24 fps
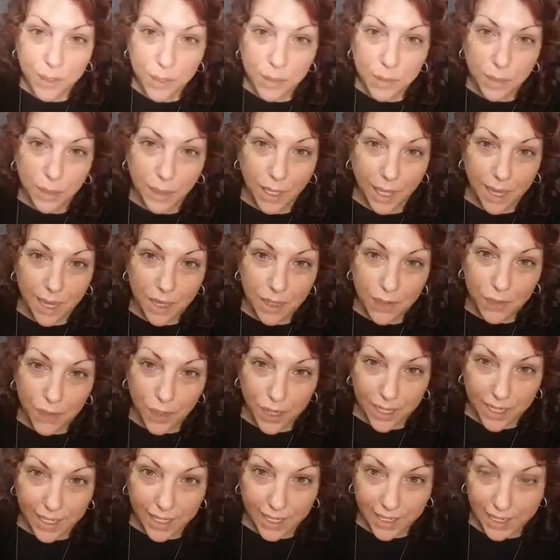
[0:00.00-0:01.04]
was Black
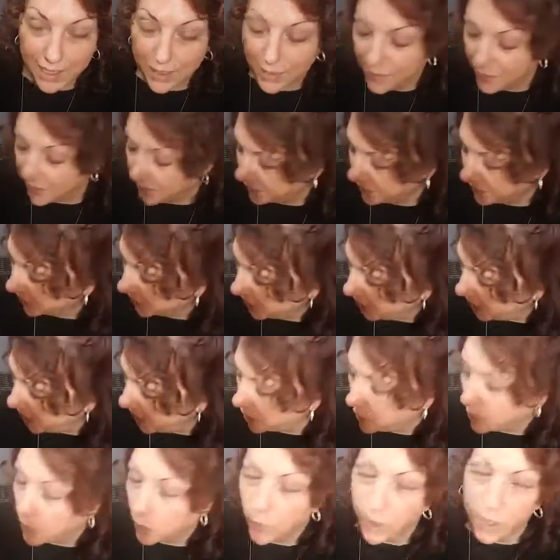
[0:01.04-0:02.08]
Friday
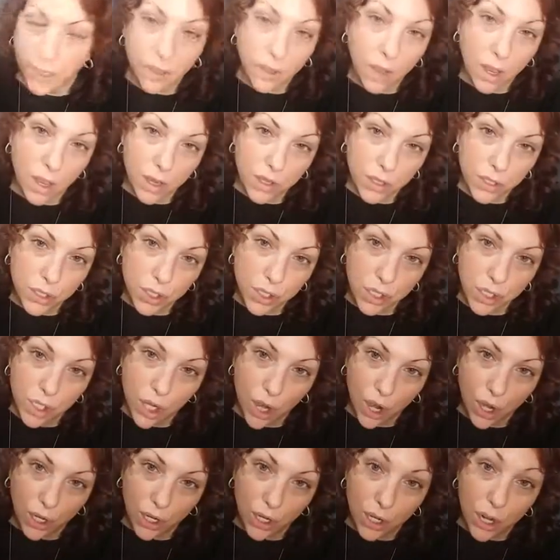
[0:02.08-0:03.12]
and we launched
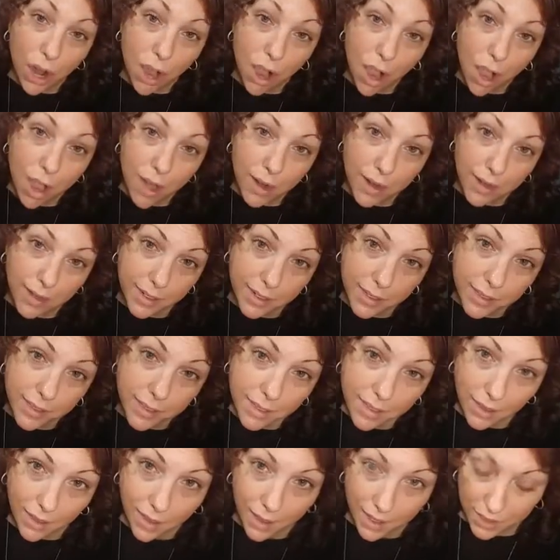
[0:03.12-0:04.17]
our Onyx
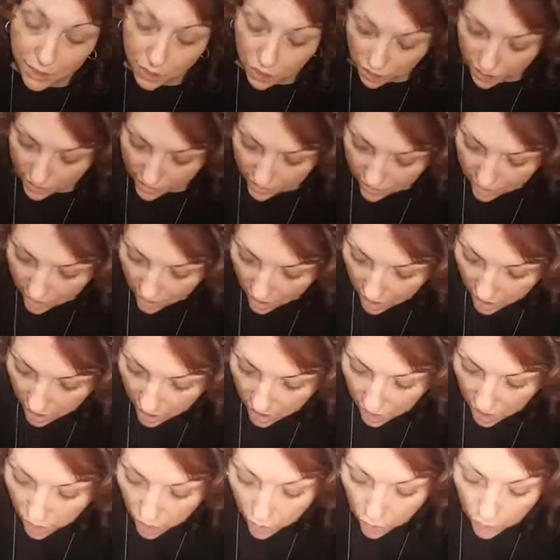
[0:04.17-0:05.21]
collection,
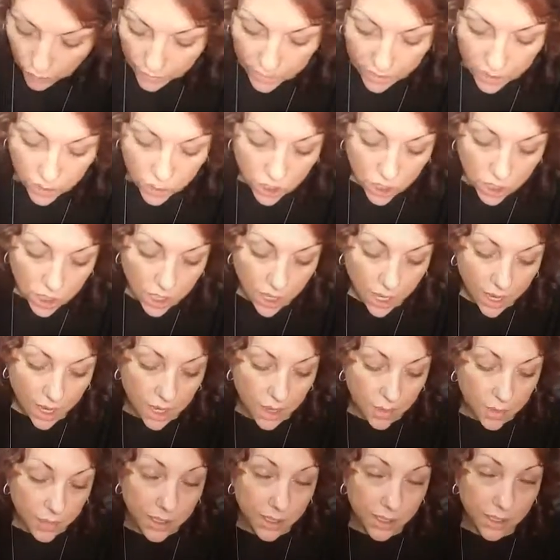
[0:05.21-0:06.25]
which
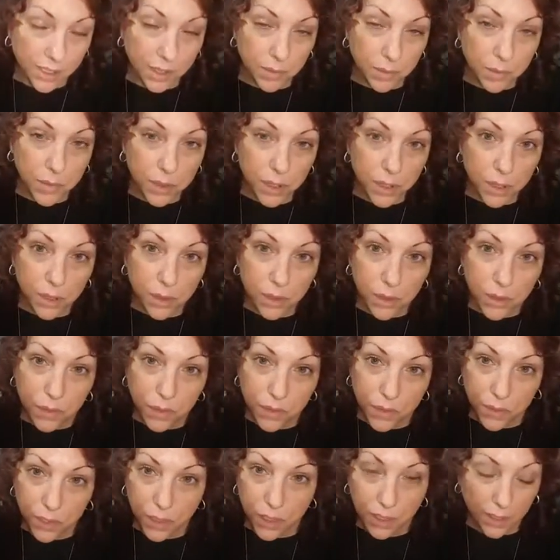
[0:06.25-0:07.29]
is a
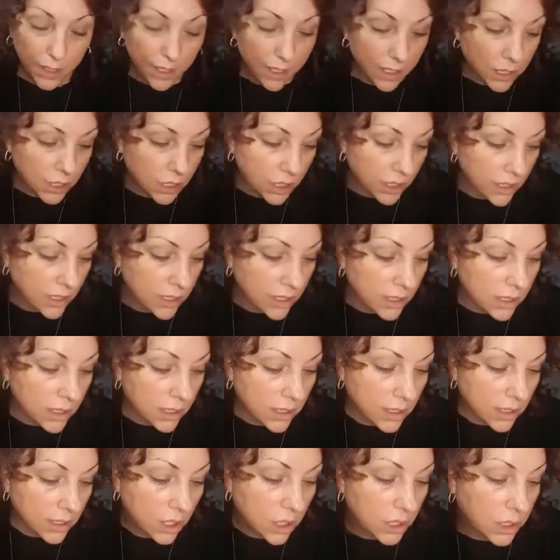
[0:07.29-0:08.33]
beautiful collection
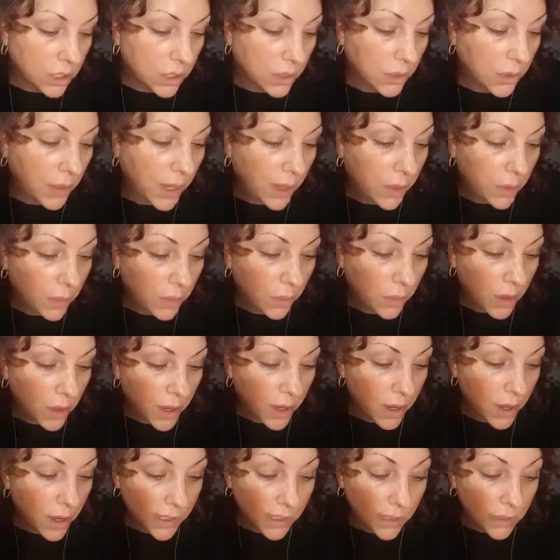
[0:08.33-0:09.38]
to do
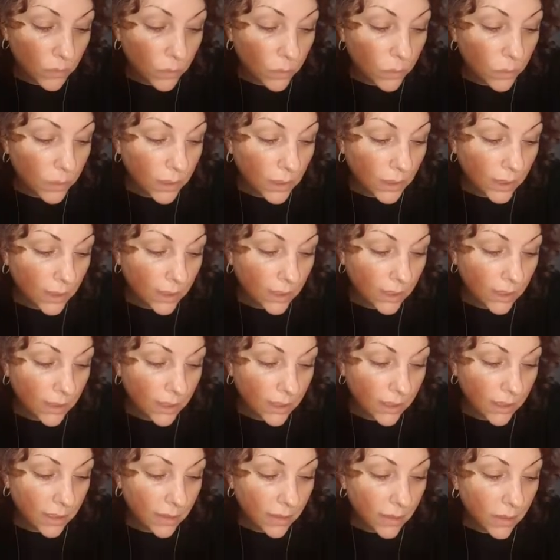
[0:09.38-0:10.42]
a really
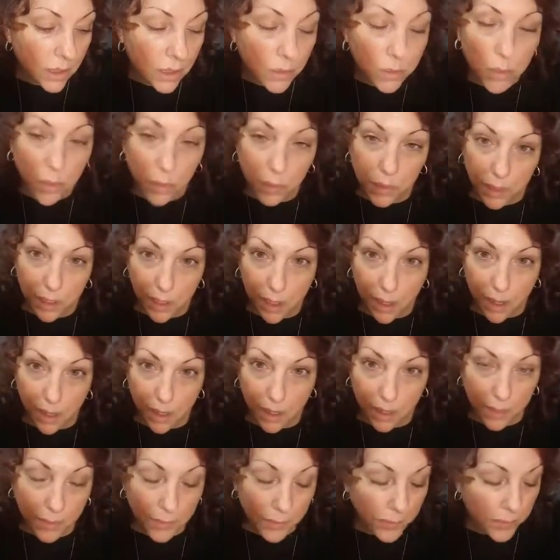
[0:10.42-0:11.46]
easy smoky
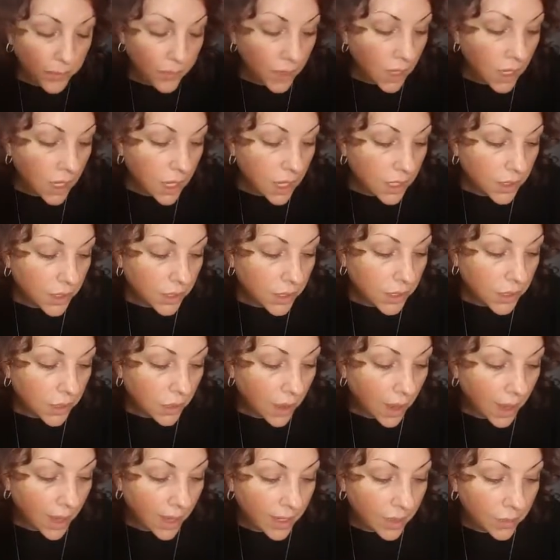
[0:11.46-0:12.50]
eye. So
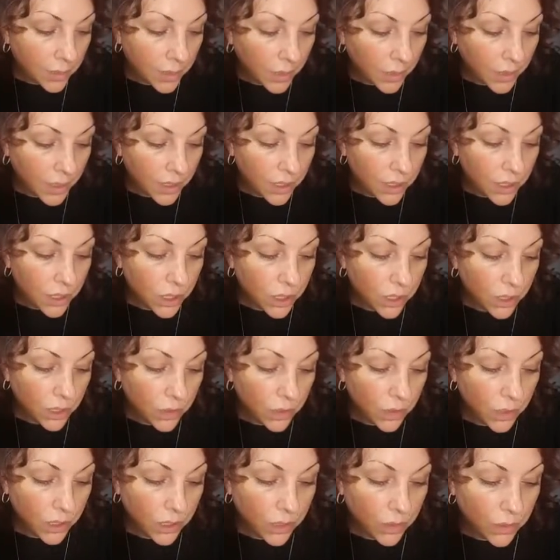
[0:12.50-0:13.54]
I am going to
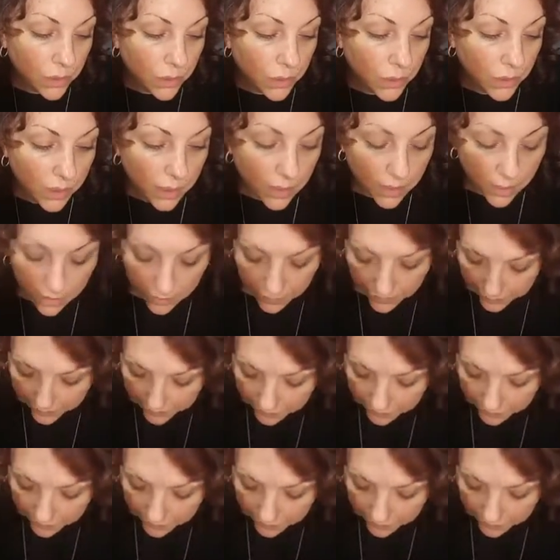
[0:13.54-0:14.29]
use